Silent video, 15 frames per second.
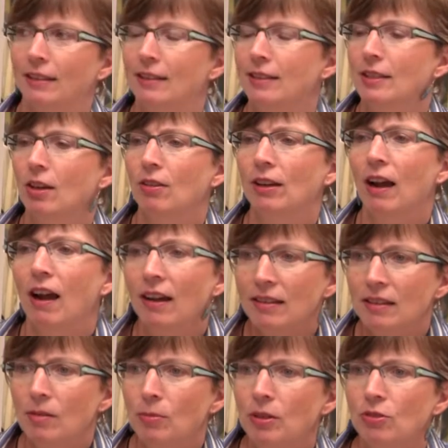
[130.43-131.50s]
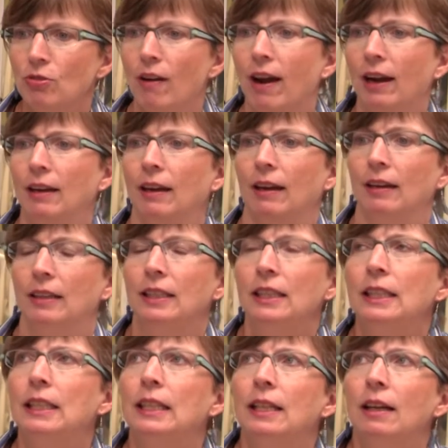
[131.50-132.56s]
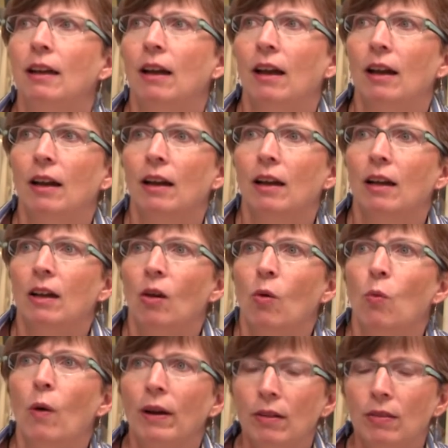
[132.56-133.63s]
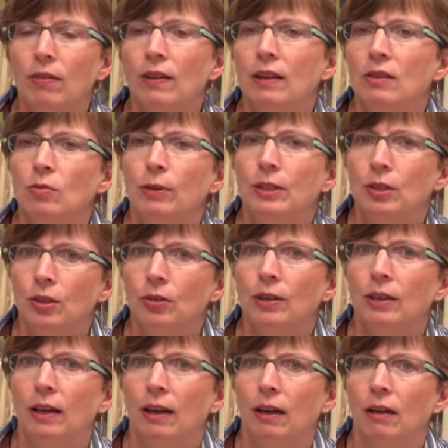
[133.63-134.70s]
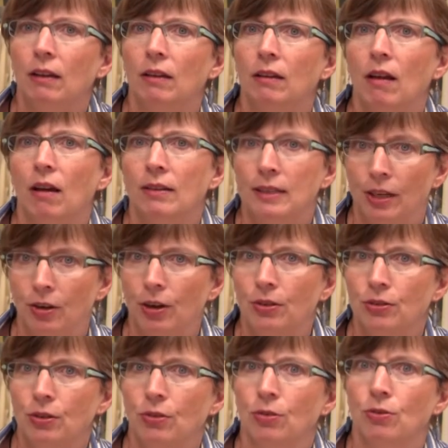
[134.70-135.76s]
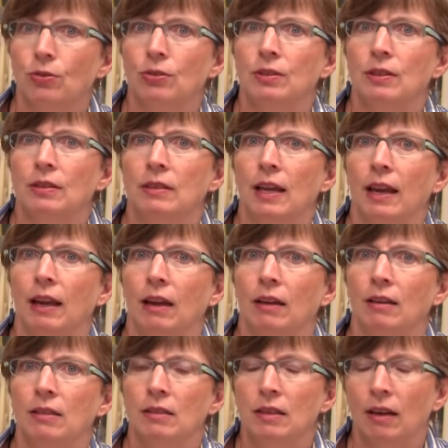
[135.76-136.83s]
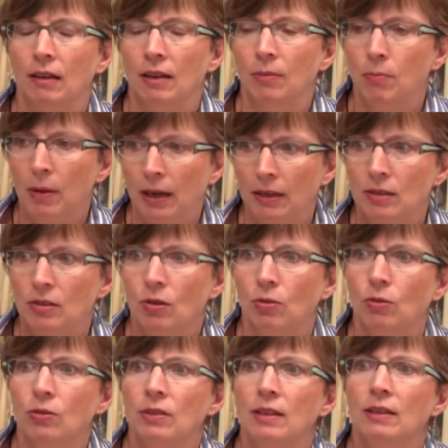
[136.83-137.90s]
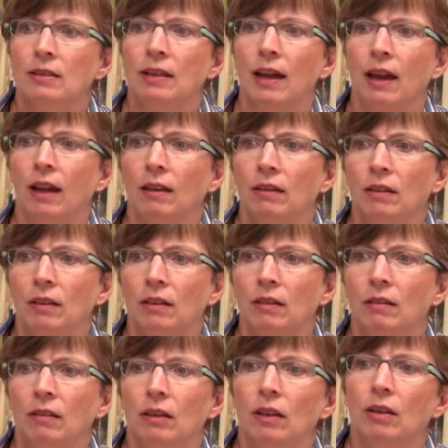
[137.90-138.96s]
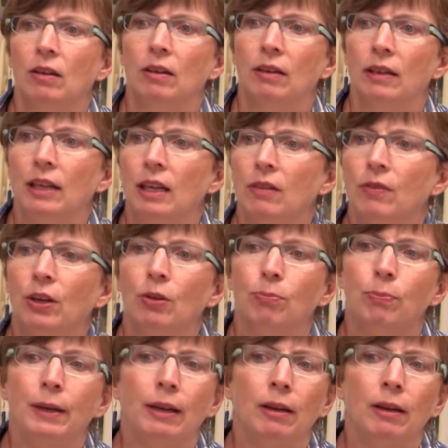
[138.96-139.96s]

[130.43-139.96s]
So the concept of tracking, one of the things we do in Ontario schools and is done in many schools is that even